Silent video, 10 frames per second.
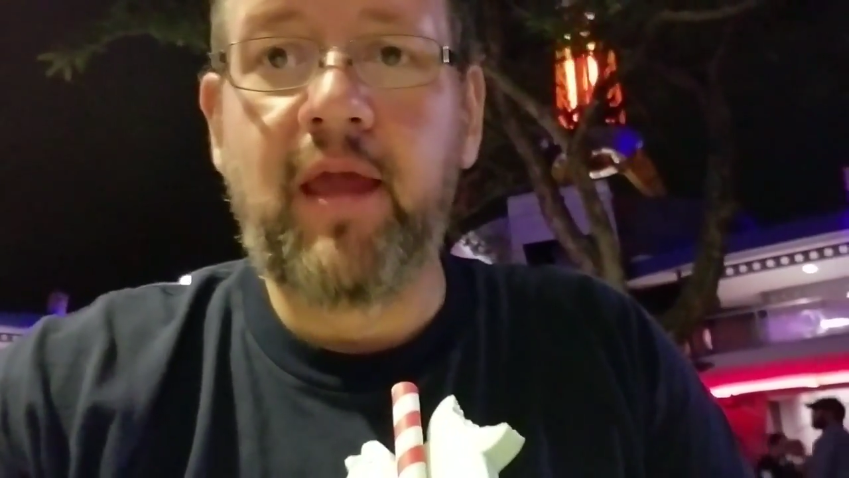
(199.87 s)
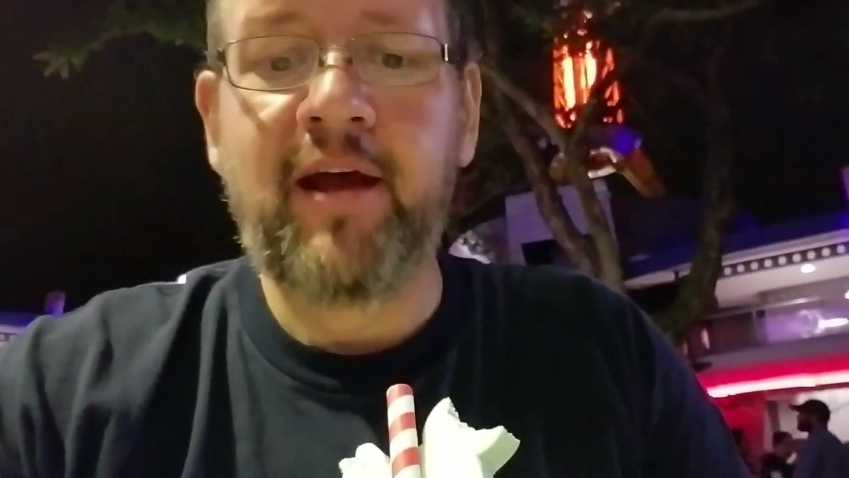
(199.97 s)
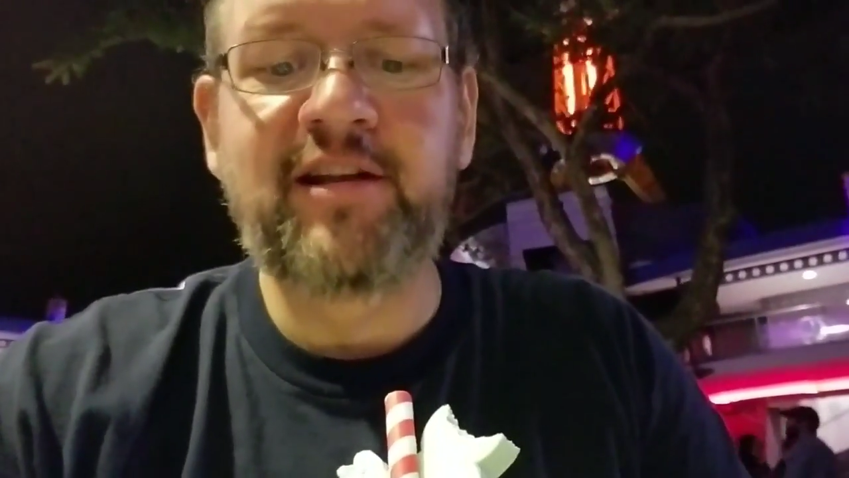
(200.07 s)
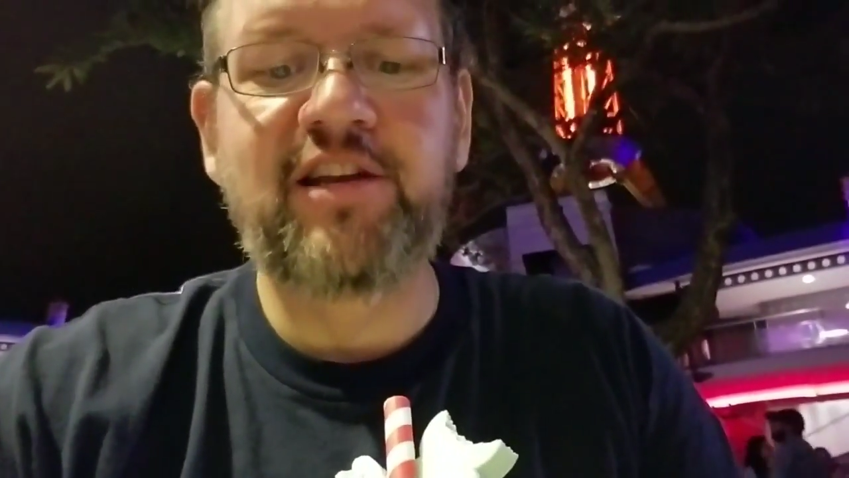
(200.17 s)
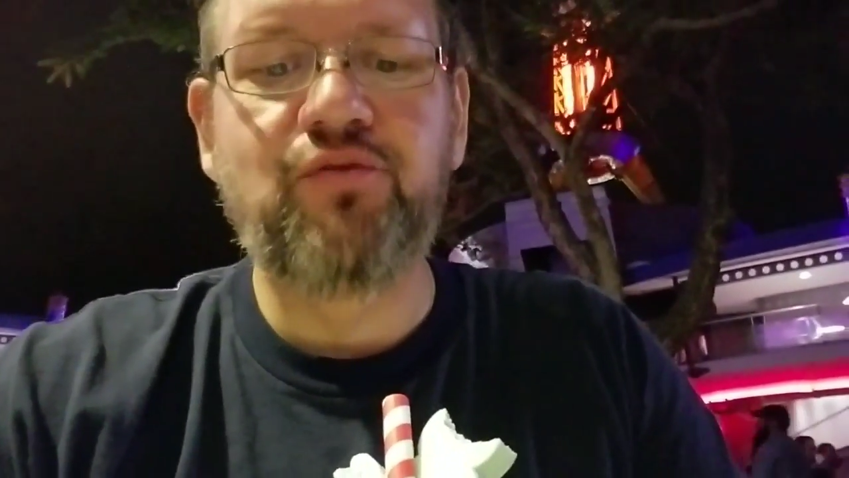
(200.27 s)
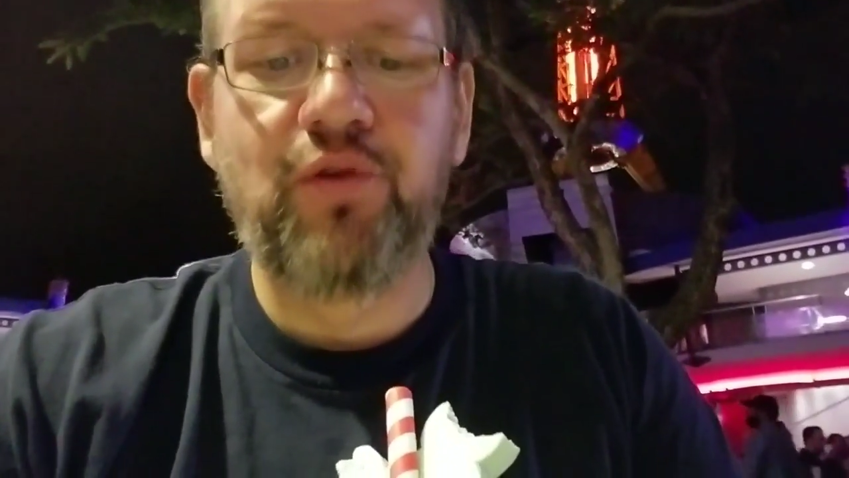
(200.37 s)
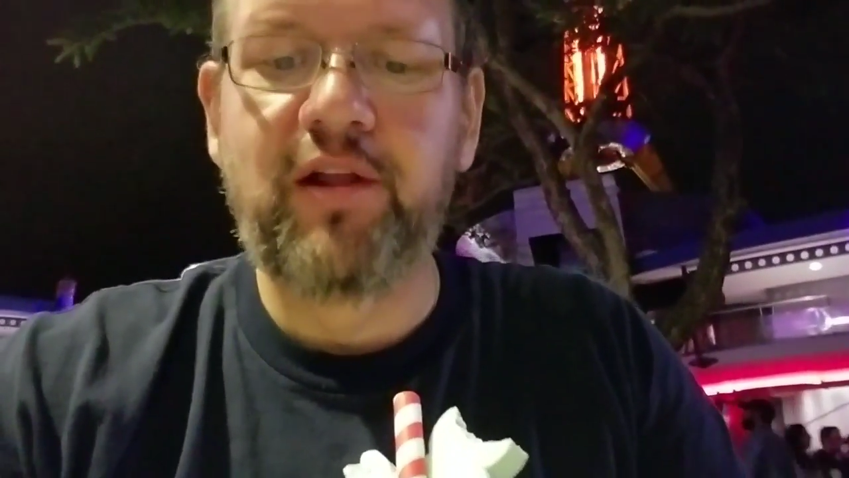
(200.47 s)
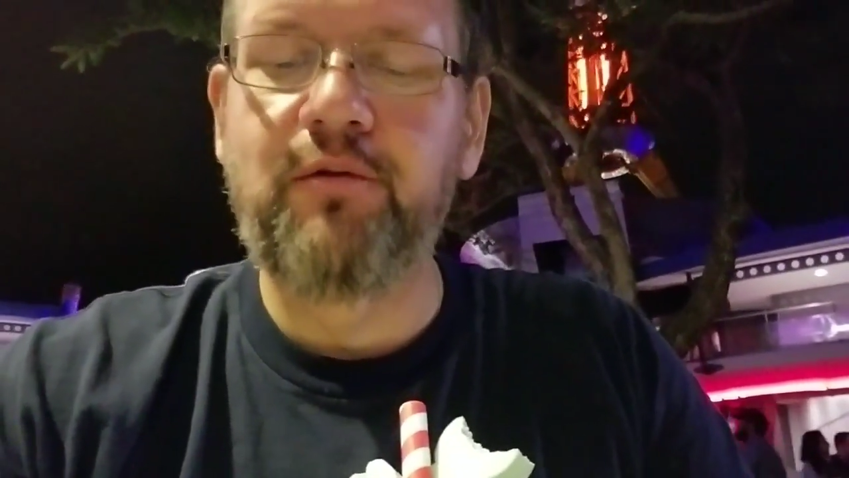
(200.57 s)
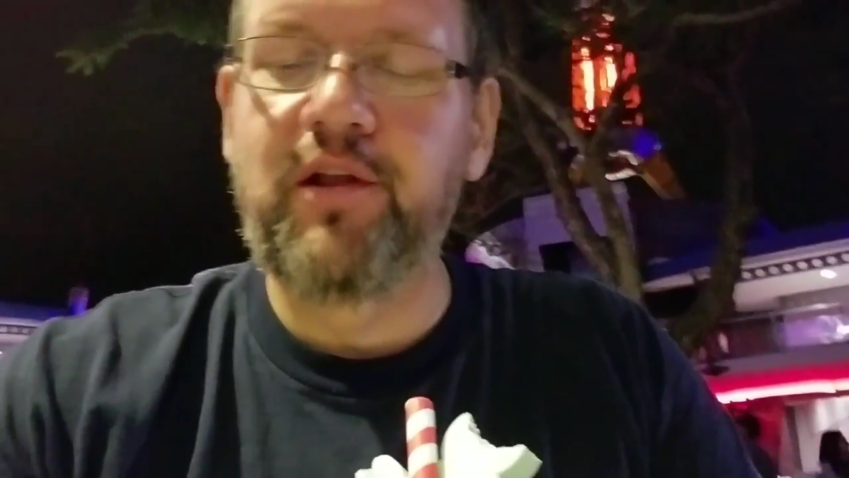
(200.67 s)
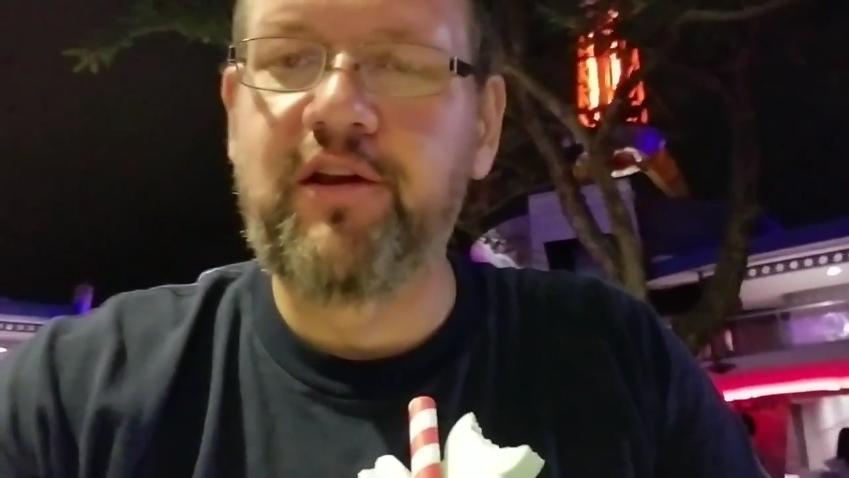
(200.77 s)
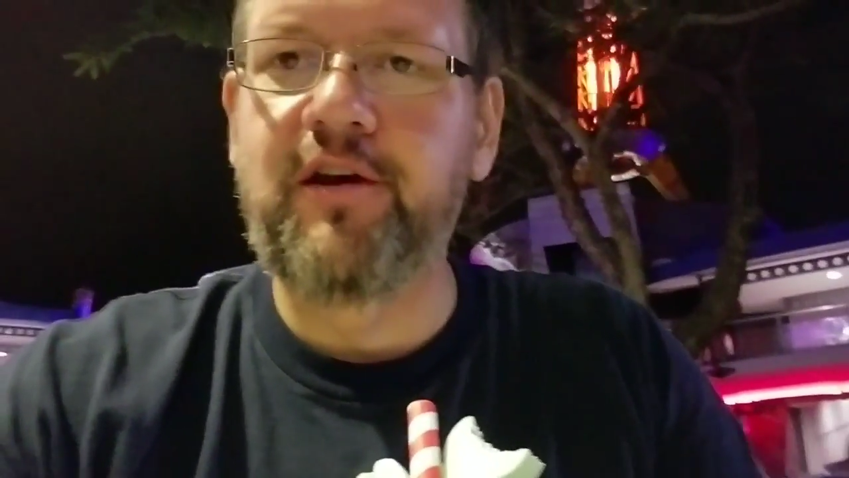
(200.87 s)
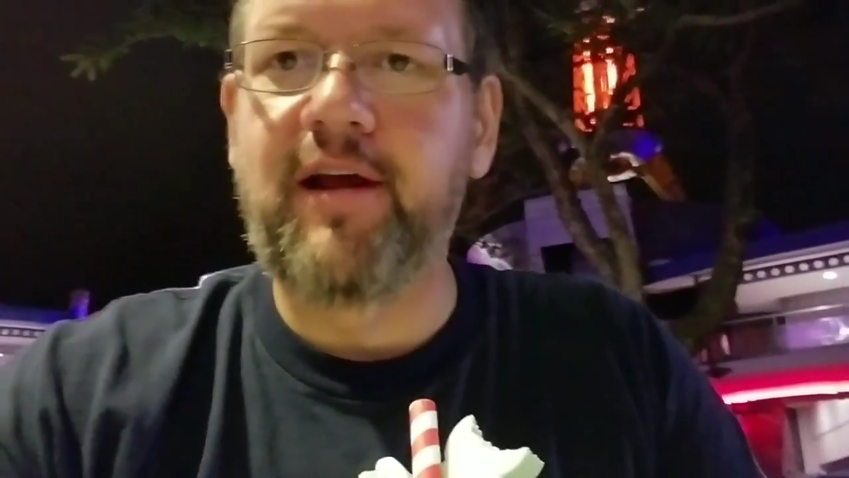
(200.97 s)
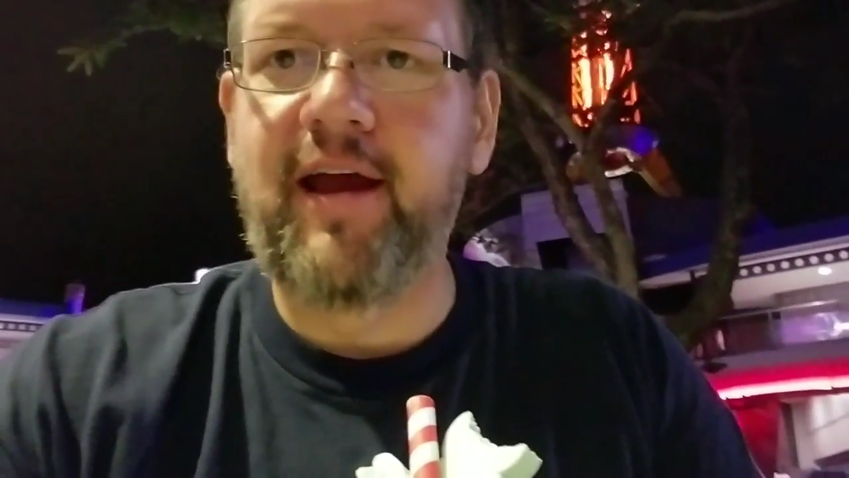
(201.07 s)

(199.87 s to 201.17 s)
That tastes really, really good.